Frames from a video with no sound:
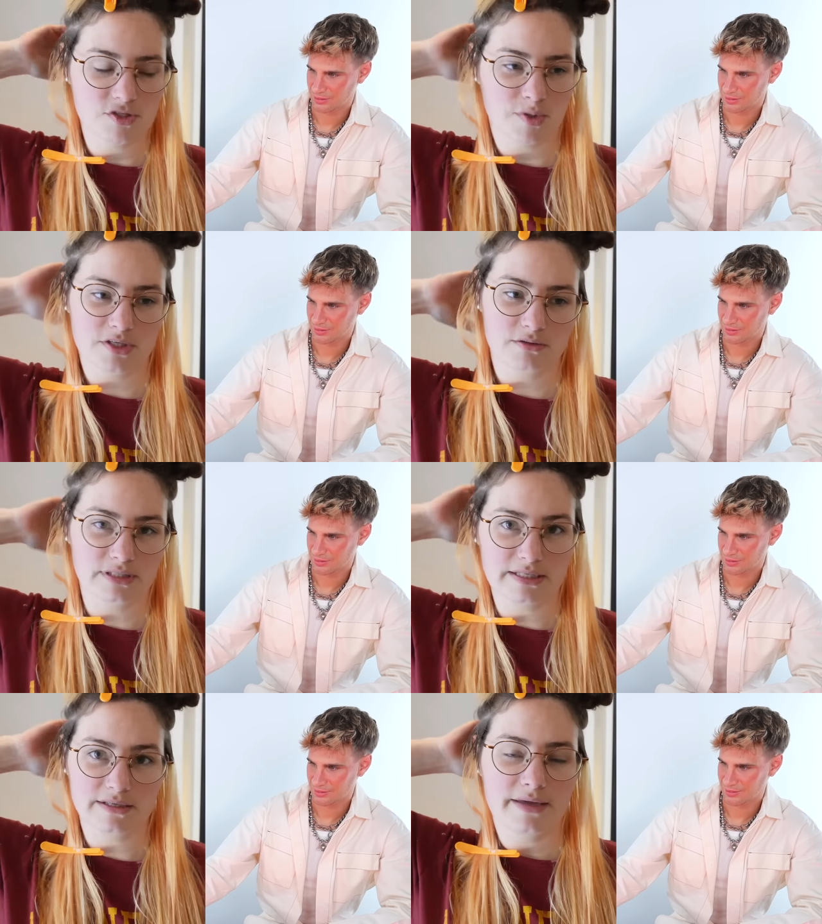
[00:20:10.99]
Speaker 1: So I don't
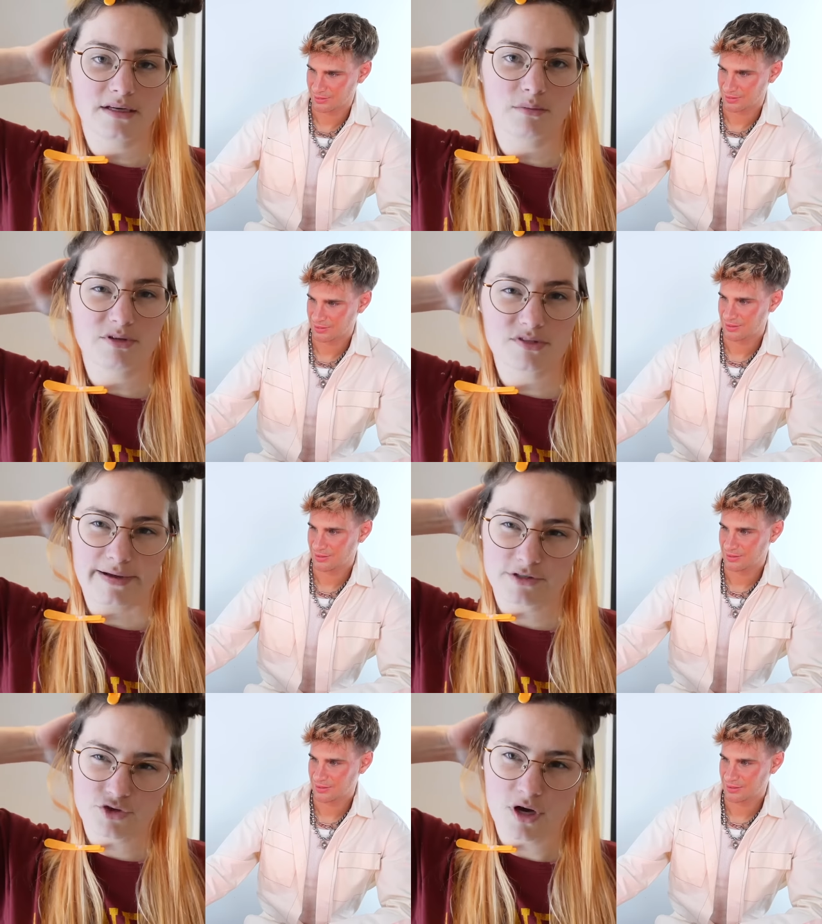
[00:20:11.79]
like end up with
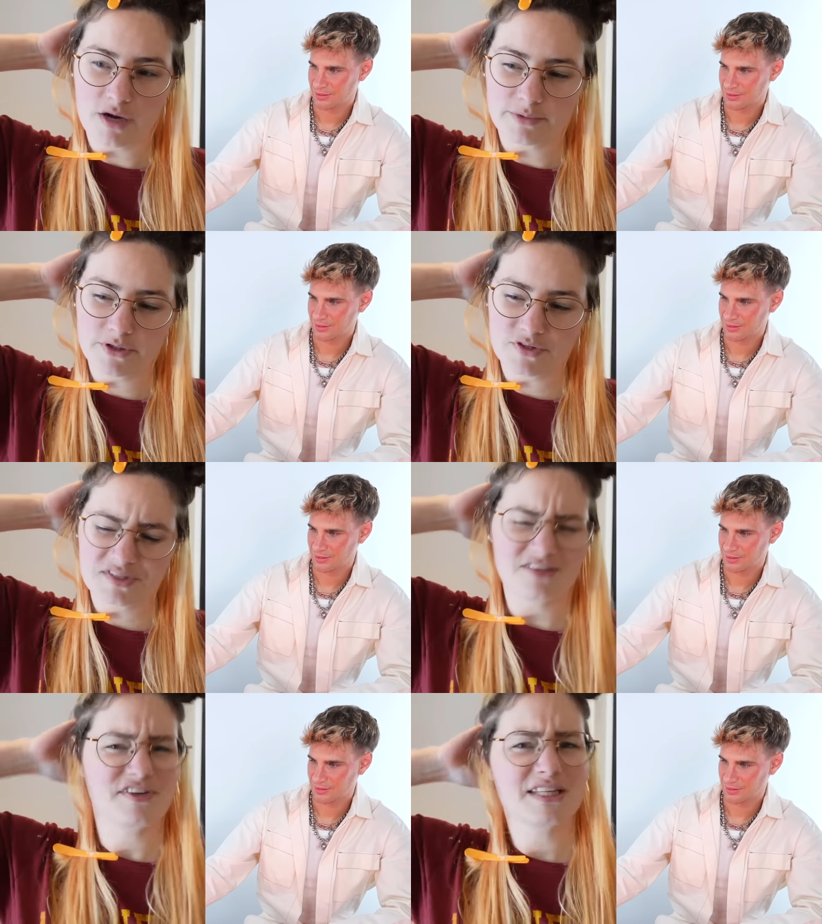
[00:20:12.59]
extra hot roots
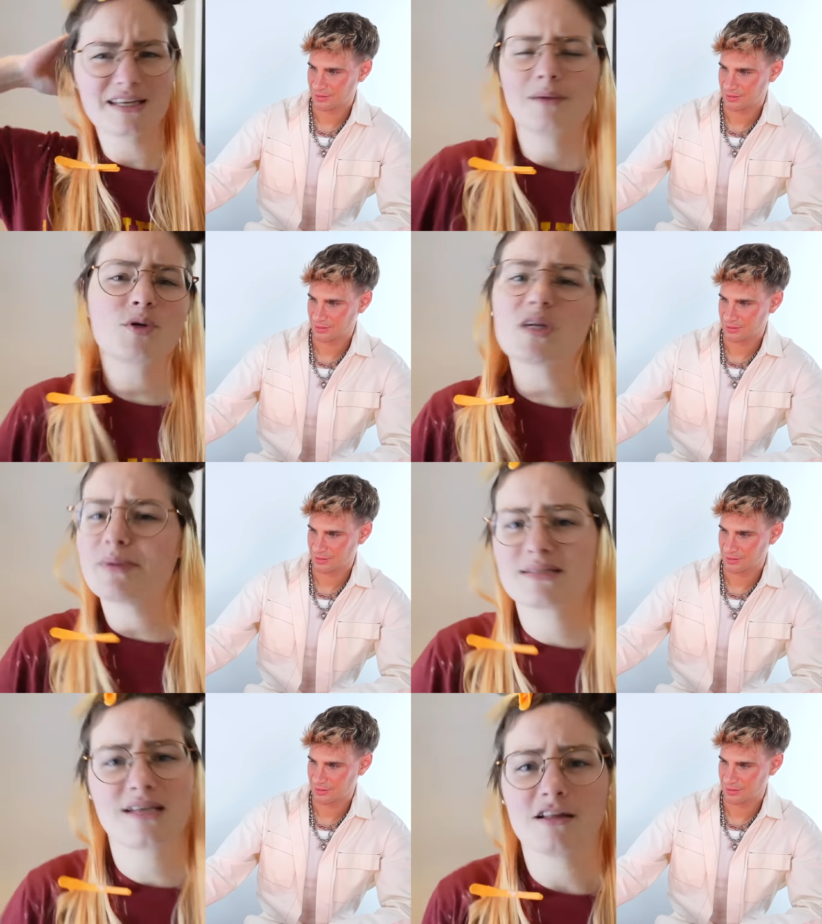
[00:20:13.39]
because I feel like I'm doing
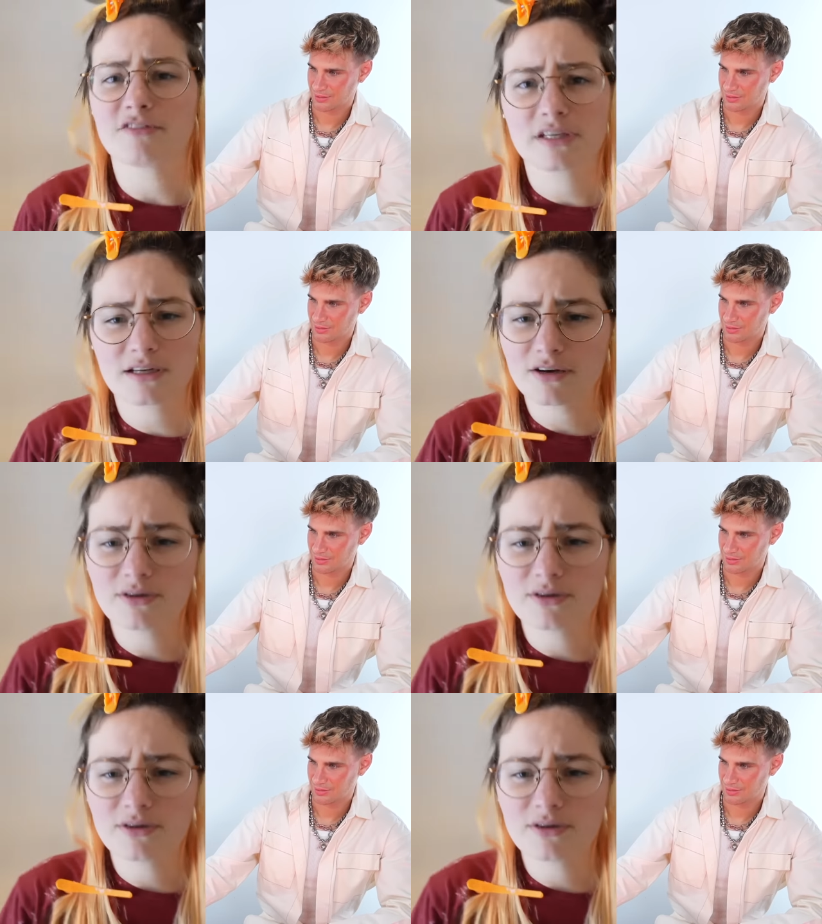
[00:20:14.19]
it myself, you know?